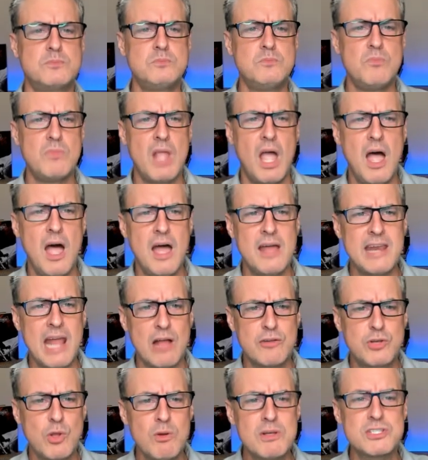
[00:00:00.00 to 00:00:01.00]
now
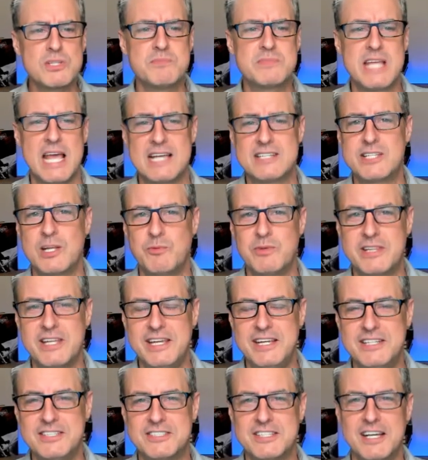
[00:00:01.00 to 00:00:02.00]
doing some testing with
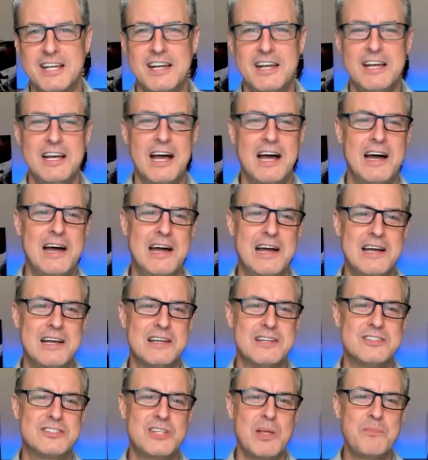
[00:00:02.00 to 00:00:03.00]
these,
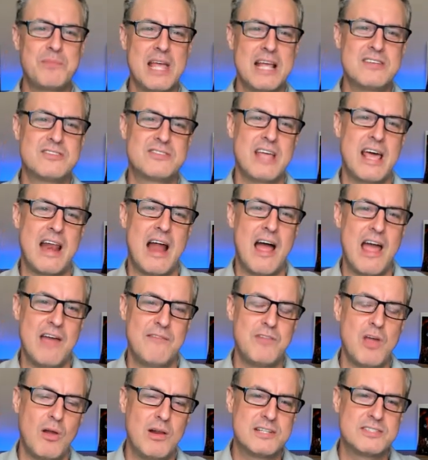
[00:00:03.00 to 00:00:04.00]
some things that I have
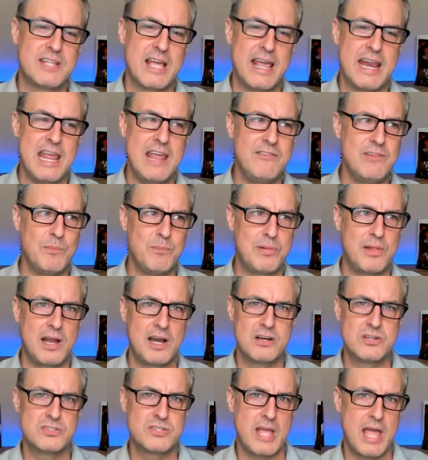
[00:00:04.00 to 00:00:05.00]
noticed that even
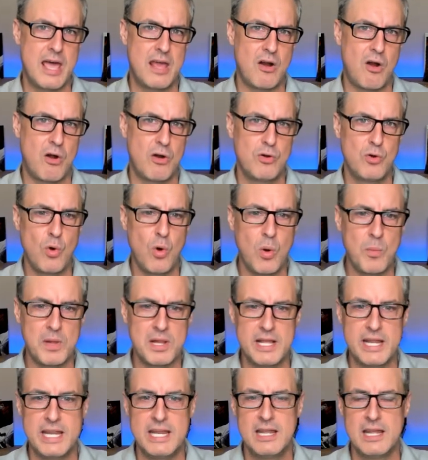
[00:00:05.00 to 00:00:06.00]
players that are
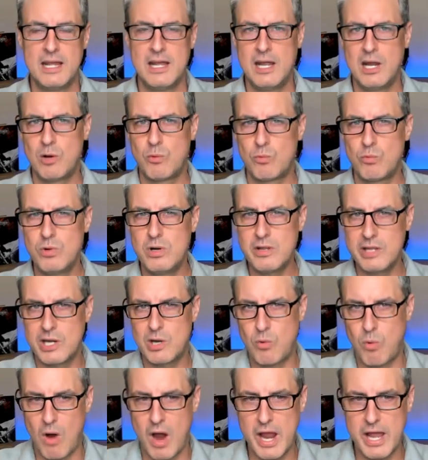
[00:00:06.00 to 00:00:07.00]
normally really
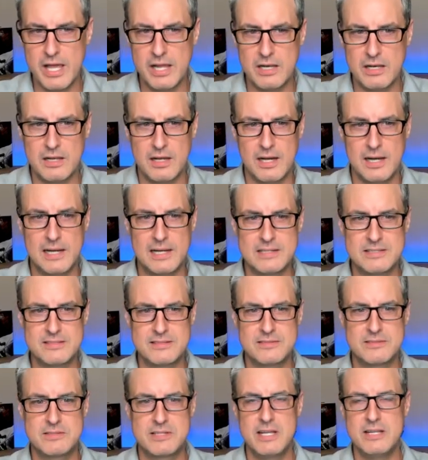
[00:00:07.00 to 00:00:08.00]
quiet
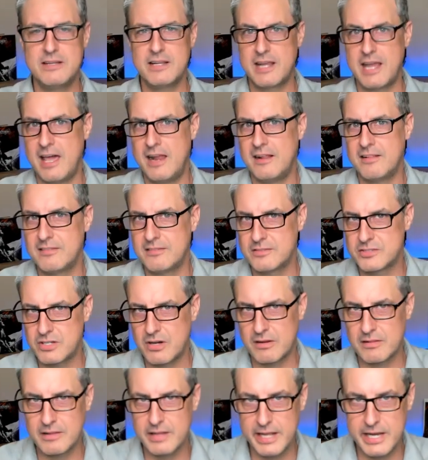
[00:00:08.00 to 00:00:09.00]
tend to kind of start
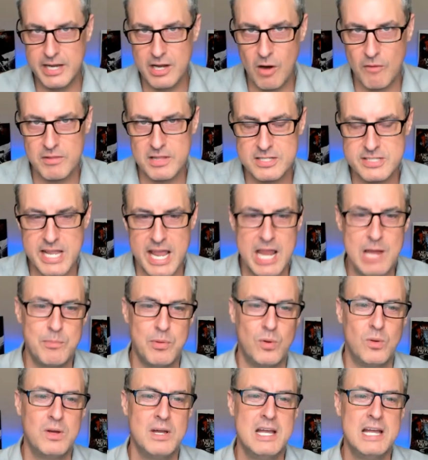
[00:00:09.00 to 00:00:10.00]
leaning over the
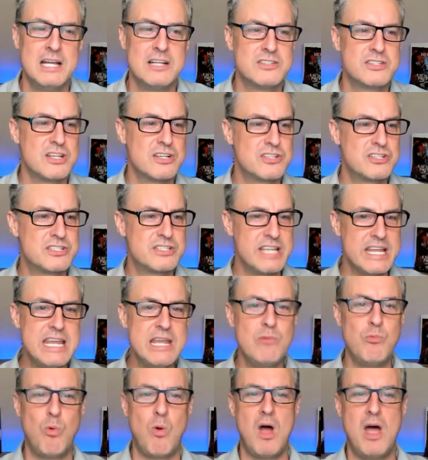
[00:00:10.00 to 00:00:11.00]
table to see
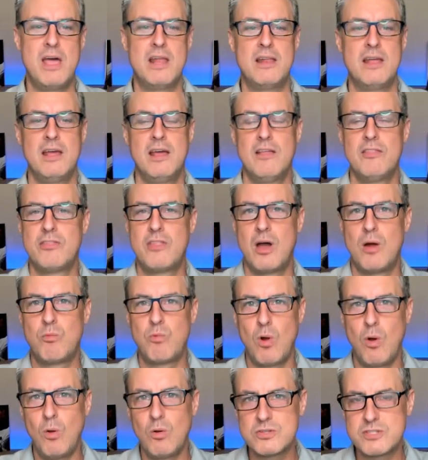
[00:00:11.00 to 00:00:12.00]
what the
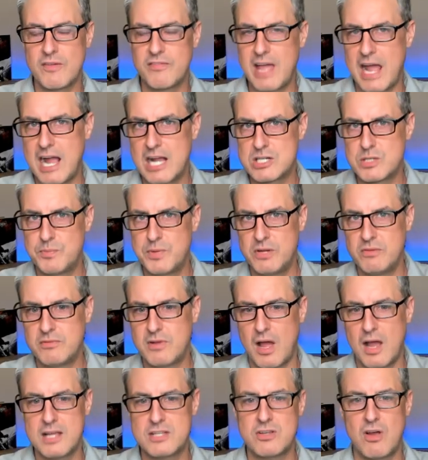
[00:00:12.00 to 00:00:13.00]
roles of the attribute
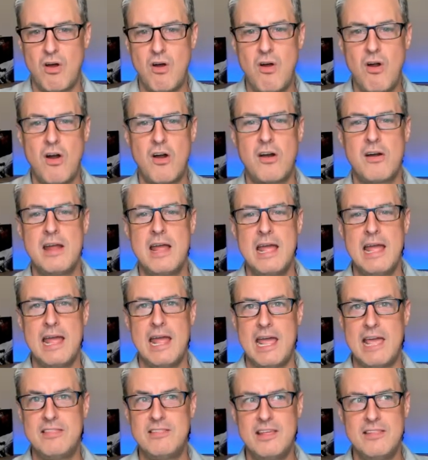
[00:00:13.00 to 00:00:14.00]
dice are,
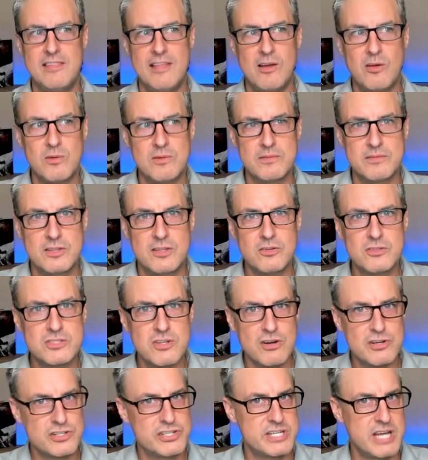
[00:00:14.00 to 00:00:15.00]
and then they'll
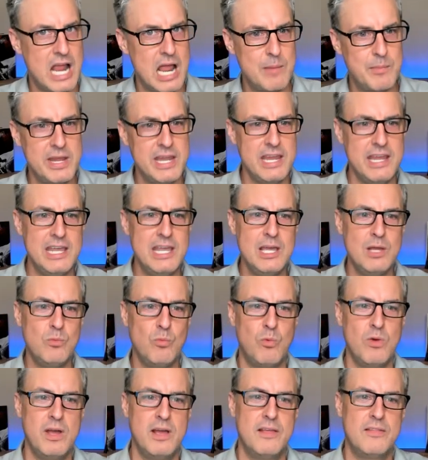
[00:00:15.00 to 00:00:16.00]
start chiming in
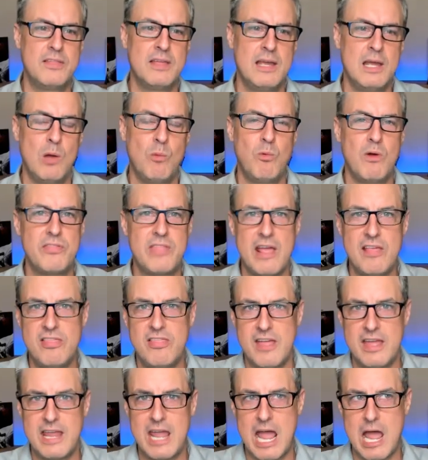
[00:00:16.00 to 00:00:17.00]
with what they
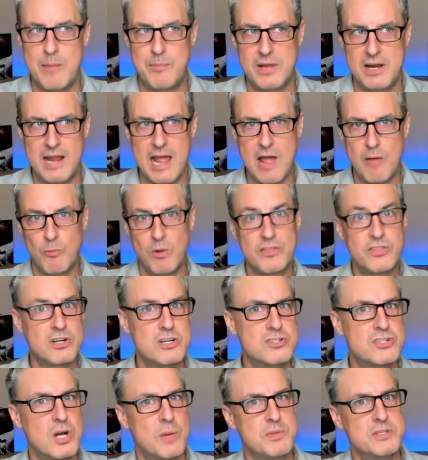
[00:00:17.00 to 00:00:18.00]
think happened, what their
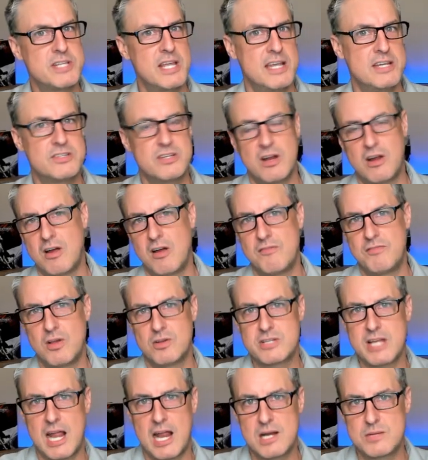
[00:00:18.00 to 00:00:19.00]
interpretation of those
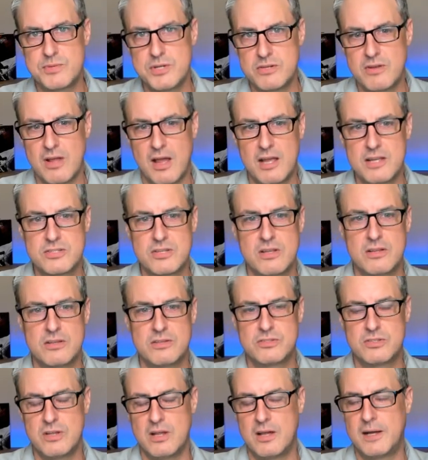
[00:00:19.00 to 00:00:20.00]
attribute dice
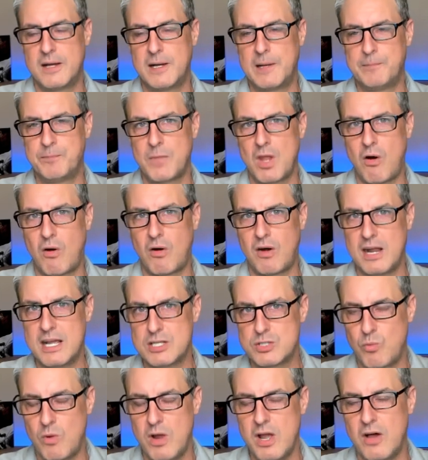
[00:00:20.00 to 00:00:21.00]
are as
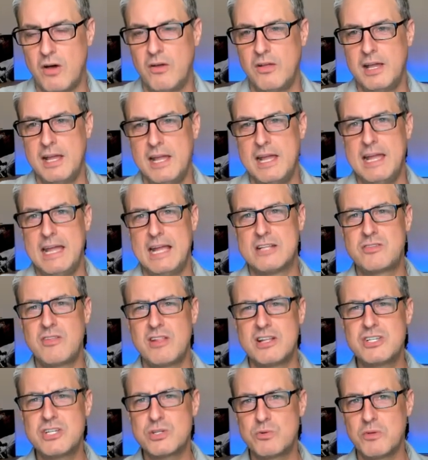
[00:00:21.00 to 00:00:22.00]
well. And so
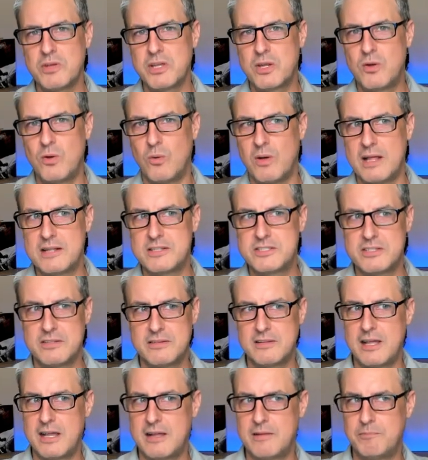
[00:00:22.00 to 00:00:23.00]
that's just really cool
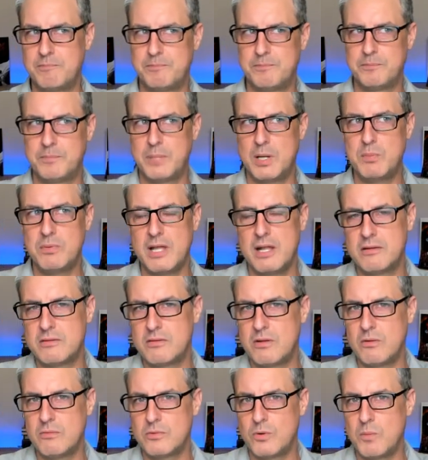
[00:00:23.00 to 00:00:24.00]
that people that
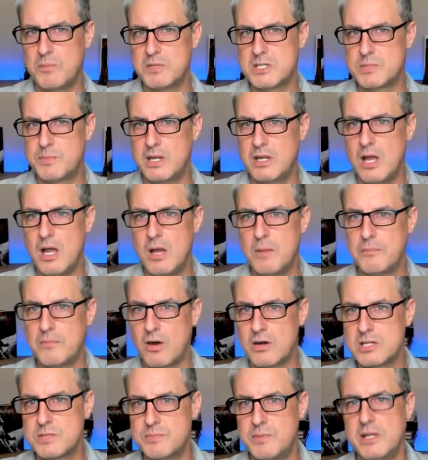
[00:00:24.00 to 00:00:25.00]
don't normally speak up are
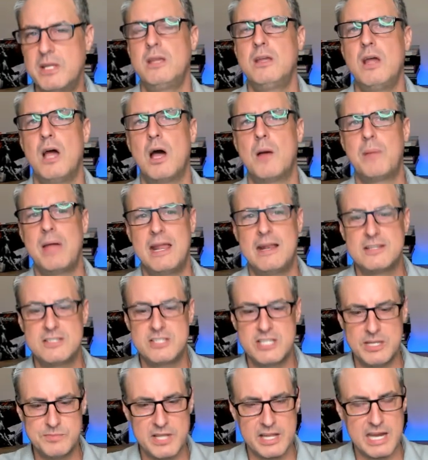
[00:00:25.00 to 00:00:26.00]
speaking up. And it
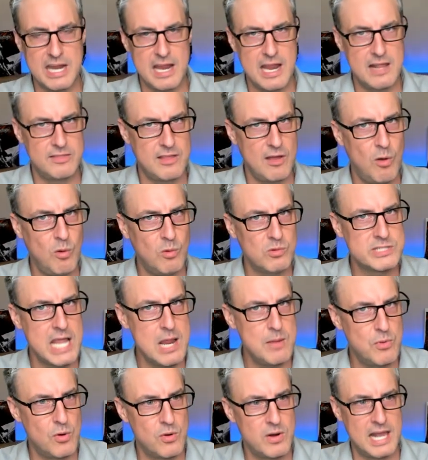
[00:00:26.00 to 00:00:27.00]
seems like the whole
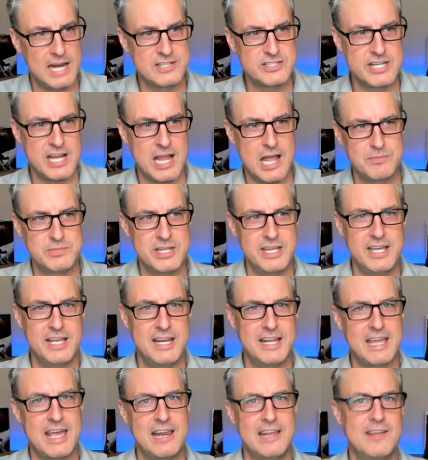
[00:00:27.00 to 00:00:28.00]
table kind of chimes in
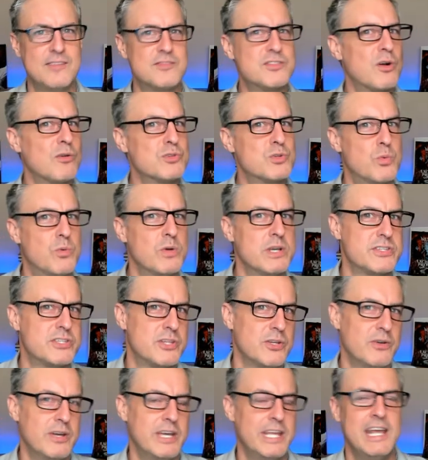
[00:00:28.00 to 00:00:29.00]
and kind of gives their own twist
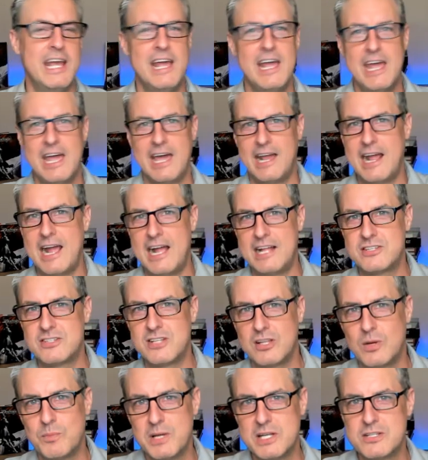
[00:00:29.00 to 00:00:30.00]
to it and adds a
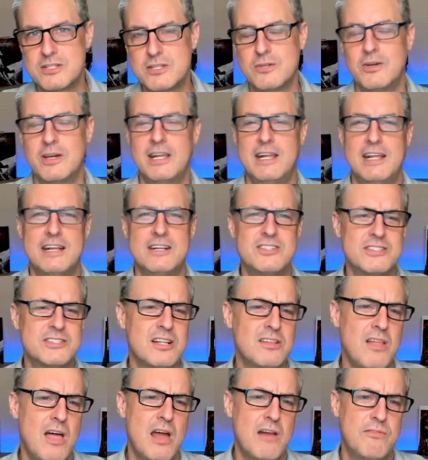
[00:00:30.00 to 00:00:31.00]
little bit to it. And it's just a
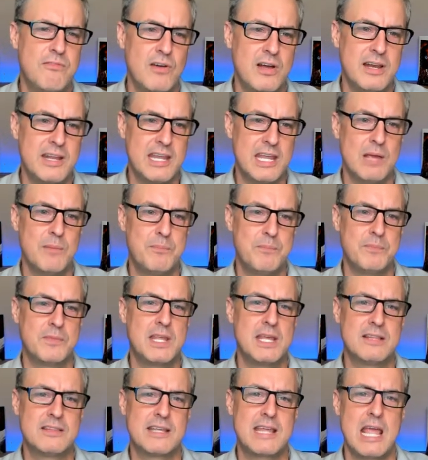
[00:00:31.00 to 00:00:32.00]
lot of fun to get
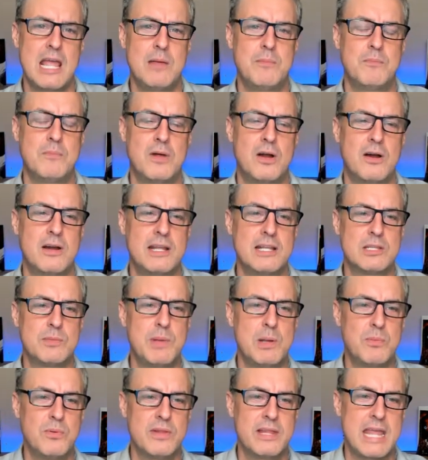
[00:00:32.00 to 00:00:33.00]
the game, or get the
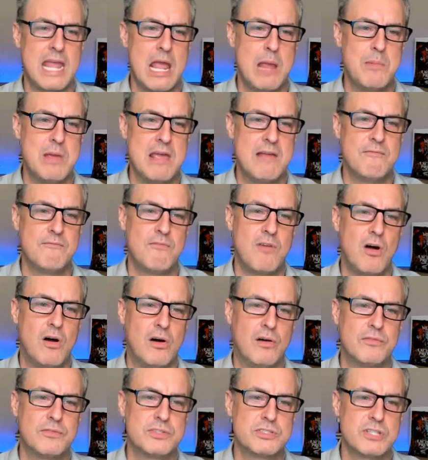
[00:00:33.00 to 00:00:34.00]
people in the game
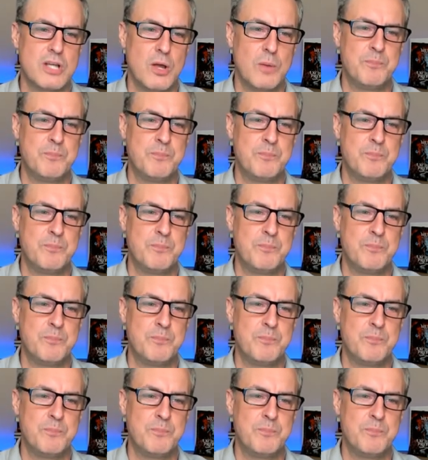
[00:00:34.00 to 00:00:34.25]
involved. So